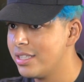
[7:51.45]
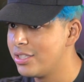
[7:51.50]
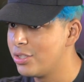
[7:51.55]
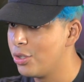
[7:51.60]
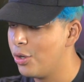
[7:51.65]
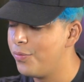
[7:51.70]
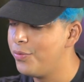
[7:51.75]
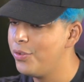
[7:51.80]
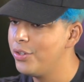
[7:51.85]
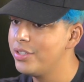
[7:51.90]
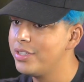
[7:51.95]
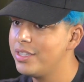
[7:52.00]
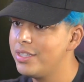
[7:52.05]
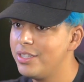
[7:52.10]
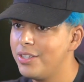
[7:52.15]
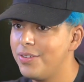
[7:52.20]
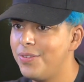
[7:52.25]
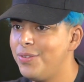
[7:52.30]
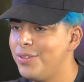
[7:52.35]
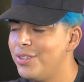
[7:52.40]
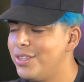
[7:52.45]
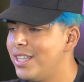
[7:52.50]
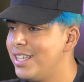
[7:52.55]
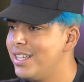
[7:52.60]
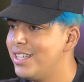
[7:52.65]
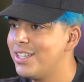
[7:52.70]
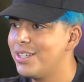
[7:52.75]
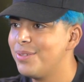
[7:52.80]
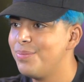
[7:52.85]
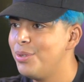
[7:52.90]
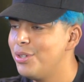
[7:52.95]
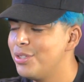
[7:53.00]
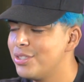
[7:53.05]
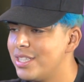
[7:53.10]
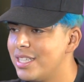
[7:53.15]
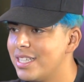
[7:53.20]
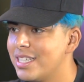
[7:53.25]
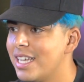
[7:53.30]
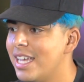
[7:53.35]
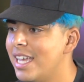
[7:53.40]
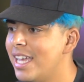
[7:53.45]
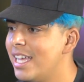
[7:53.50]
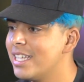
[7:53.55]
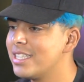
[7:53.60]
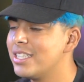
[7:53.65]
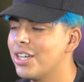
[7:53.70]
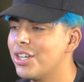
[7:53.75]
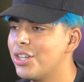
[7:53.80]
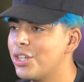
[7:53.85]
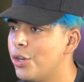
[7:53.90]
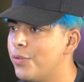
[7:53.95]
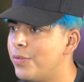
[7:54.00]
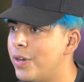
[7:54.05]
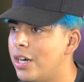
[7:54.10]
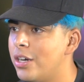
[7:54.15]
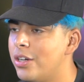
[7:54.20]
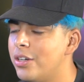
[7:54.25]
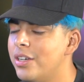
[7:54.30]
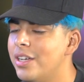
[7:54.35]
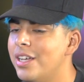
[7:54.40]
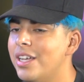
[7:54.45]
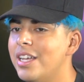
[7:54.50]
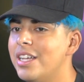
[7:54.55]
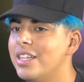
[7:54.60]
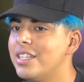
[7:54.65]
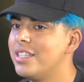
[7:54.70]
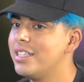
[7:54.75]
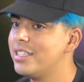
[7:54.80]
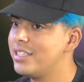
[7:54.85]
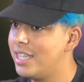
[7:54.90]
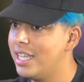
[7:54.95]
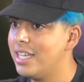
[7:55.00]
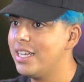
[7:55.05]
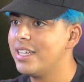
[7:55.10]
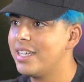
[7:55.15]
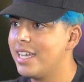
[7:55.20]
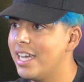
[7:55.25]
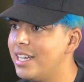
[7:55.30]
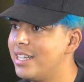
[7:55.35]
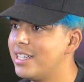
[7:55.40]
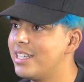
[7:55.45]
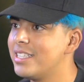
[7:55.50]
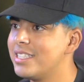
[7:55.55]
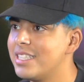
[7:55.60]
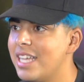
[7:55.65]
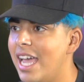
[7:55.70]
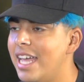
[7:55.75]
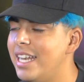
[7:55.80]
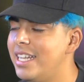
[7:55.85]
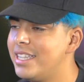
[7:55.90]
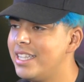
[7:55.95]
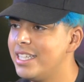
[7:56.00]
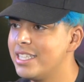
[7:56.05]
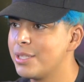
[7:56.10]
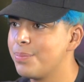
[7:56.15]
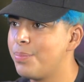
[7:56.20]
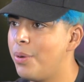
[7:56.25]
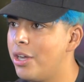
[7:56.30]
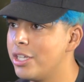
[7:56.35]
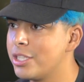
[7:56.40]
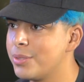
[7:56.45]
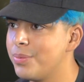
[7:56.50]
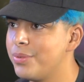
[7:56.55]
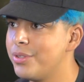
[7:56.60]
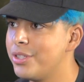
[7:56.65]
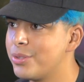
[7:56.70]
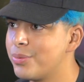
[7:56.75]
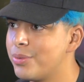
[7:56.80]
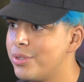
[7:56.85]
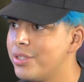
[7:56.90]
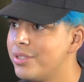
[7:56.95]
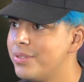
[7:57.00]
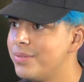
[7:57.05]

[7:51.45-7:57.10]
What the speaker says: So if you think your music is not gonna go viral, think again, because anything's impossible in this world.